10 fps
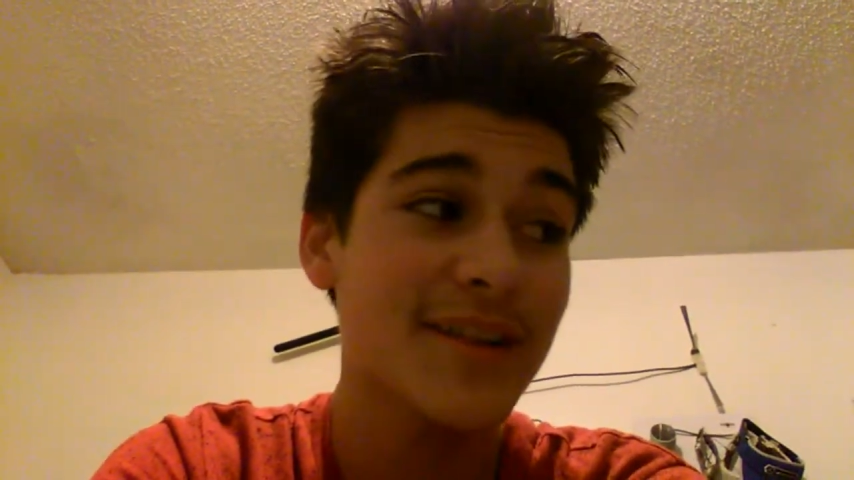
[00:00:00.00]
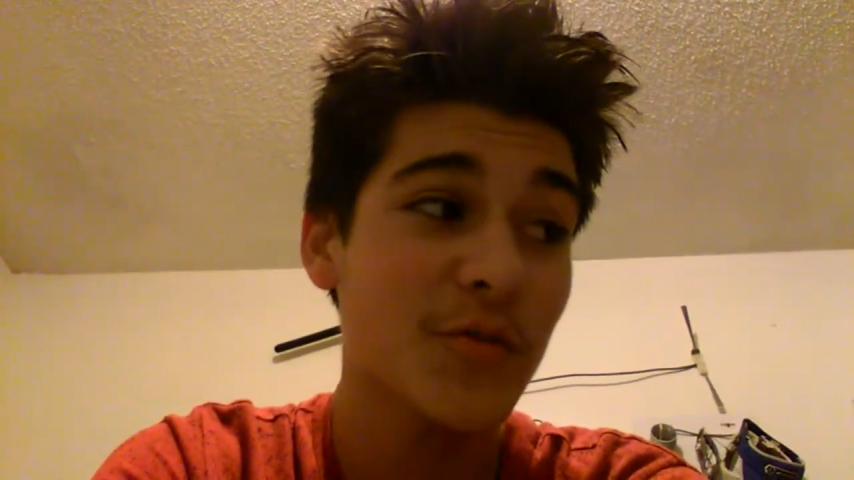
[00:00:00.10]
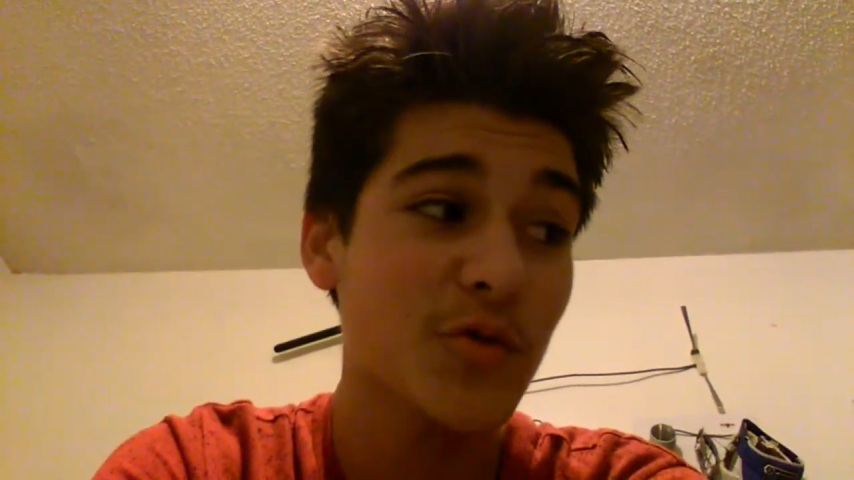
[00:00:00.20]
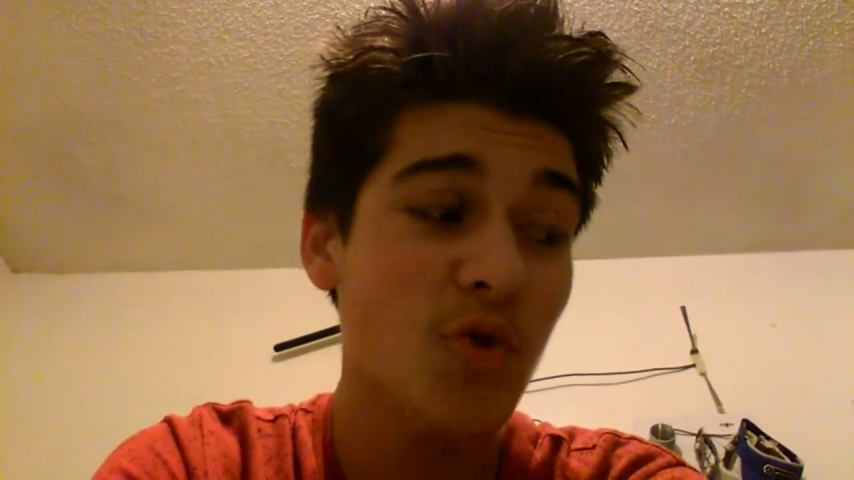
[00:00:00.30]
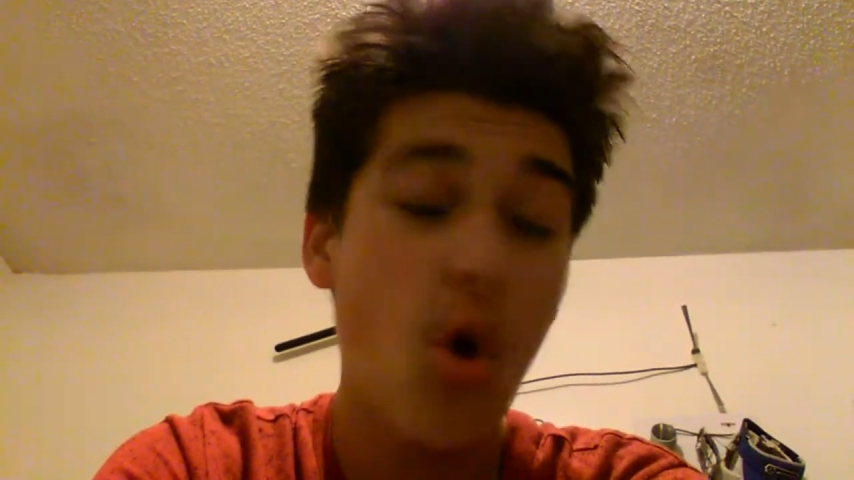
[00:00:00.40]
It
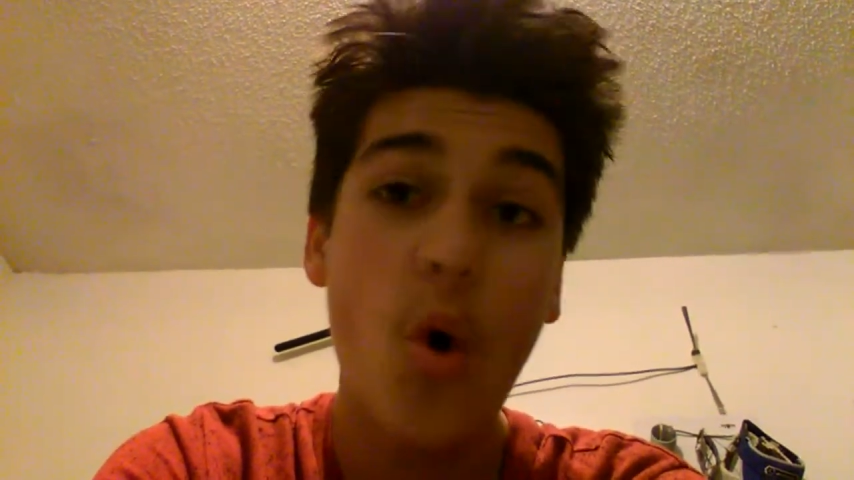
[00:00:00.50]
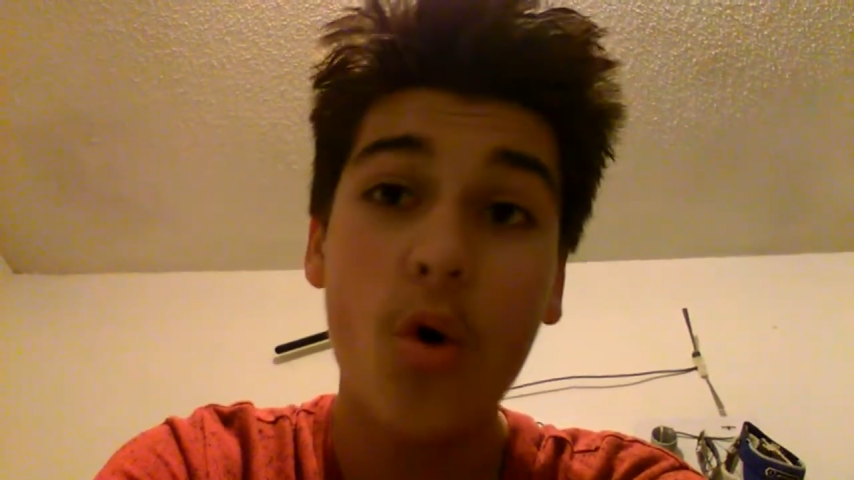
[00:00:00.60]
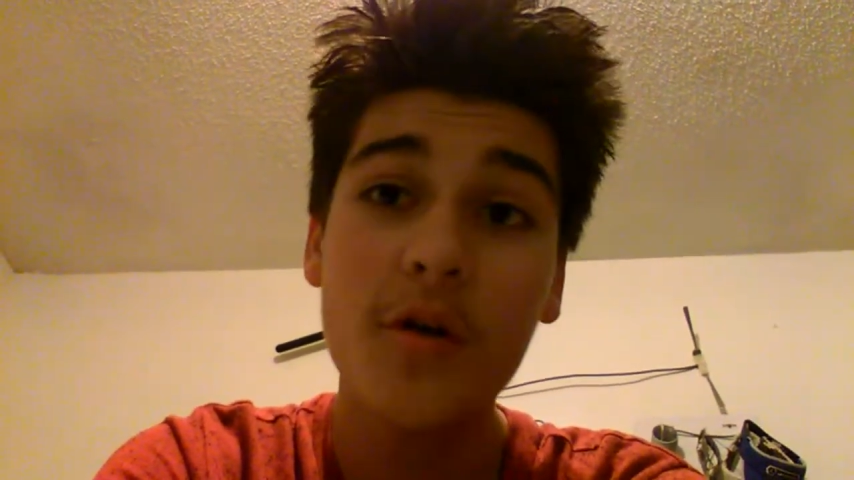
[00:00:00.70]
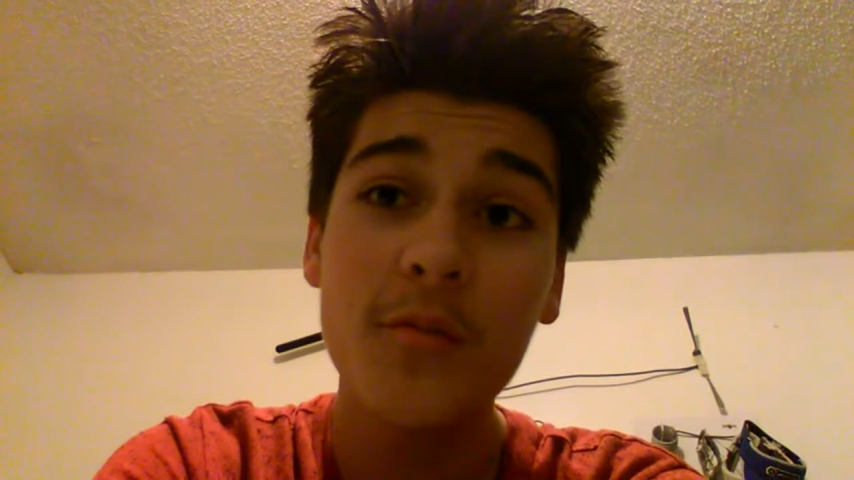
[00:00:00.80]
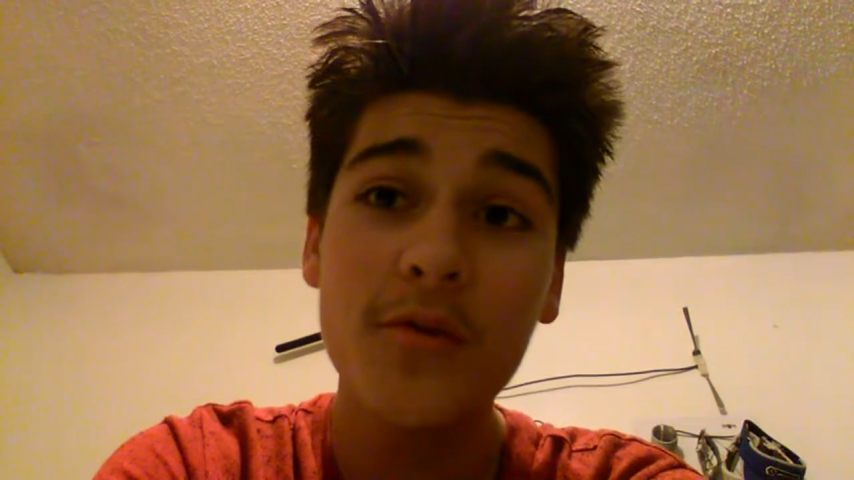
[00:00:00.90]
was
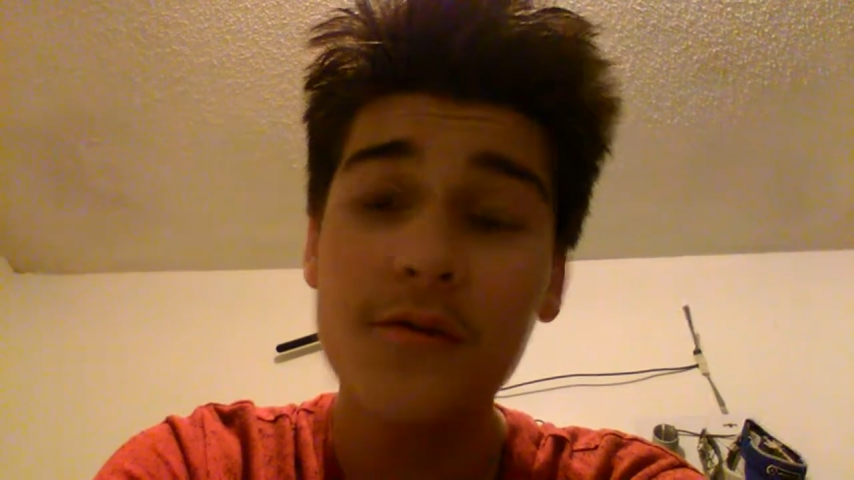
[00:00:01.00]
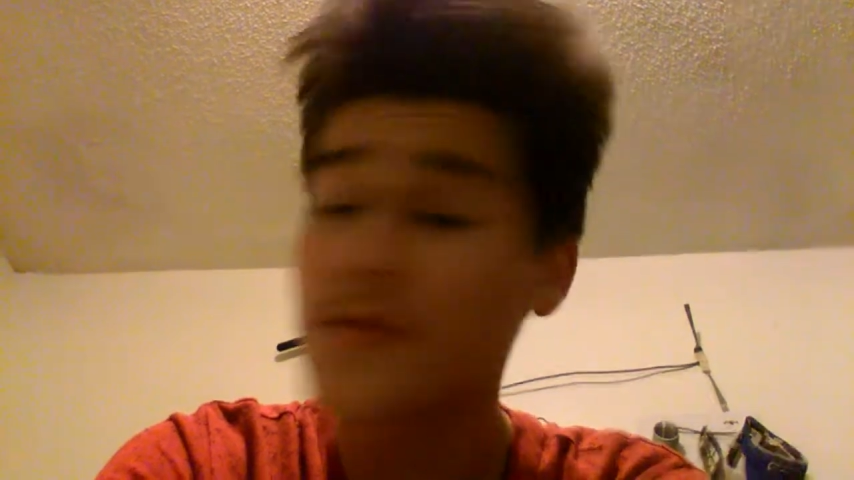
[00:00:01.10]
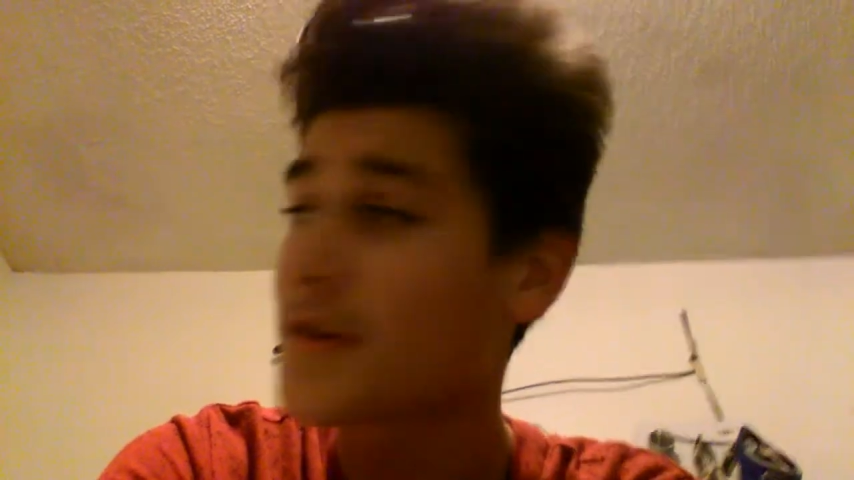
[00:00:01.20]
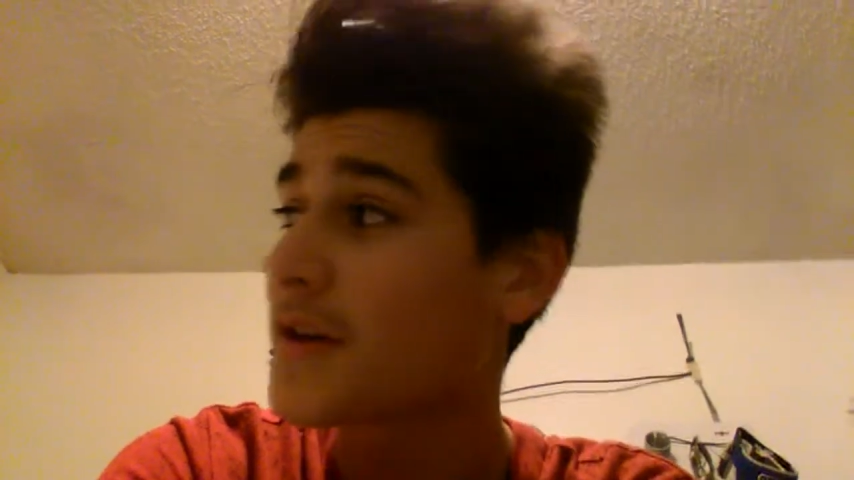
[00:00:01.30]
horrible.